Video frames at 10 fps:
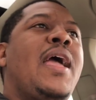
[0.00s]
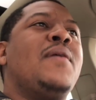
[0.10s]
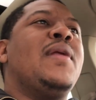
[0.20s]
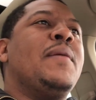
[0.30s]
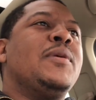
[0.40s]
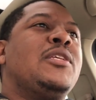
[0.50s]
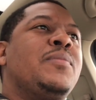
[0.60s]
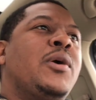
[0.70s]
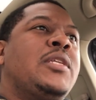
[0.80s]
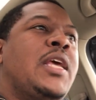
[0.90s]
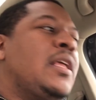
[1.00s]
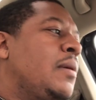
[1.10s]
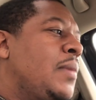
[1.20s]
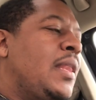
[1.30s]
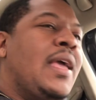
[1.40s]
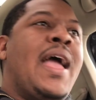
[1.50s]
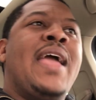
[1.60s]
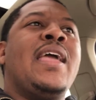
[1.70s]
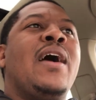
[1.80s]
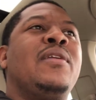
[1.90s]
Hey, what up? It's your boy, Jay the Comedian. How
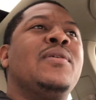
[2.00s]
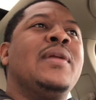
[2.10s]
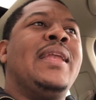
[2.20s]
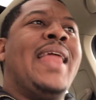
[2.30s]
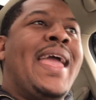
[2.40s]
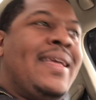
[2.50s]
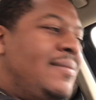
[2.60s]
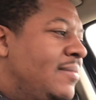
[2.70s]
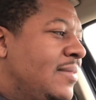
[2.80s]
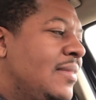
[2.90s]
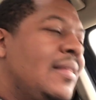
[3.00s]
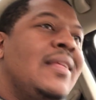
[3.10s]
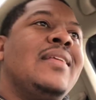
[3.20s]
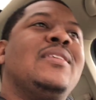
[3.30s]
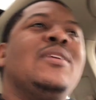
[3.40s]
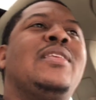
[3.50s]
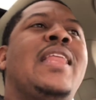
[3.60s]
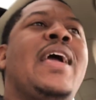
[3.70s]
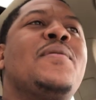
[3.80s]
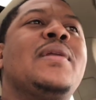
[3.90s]
y'all doing today? So
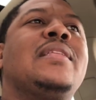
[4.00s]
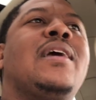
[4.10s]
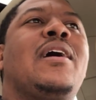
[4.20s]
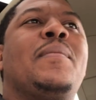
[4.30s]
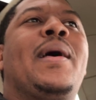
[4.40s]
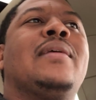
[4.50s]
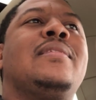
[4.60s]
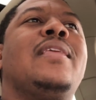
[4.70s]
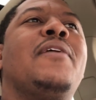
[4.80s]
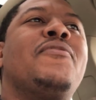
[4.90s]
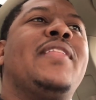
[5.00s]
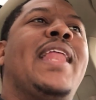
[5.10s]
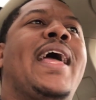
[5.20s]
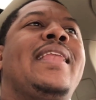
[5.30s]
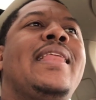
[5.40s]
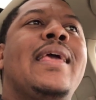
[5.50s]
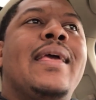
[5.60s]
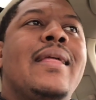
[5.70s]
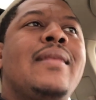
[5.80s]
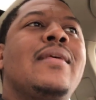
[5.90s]
today I want to talk about stuff that I
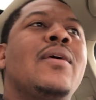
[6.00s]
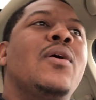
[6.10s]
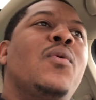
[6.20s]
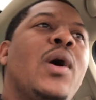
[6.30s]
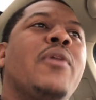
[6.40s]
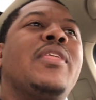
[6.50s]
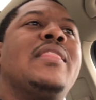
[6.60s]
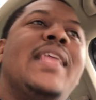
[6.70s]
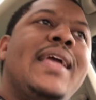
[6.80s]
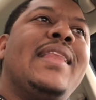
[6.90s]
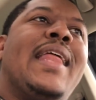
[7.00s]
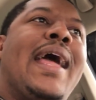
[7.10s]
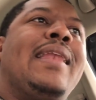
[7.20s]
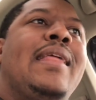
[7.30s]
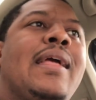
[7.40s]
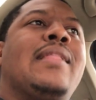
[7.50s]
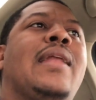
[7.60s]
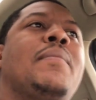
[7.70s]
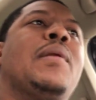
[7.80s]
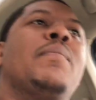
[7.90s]
did. Well, the thing that I did that
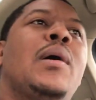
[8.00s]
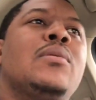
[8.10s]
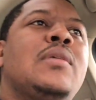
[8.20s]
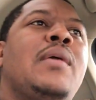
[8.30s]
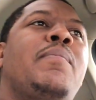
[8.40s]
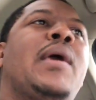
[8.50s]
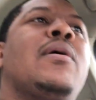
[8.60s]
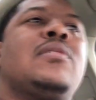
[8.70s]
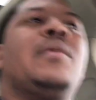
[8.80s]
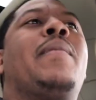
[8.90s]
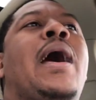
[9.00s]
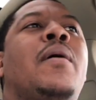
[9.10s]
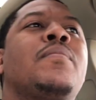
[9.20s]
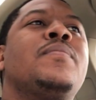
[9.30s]
I'm the most embarrassed about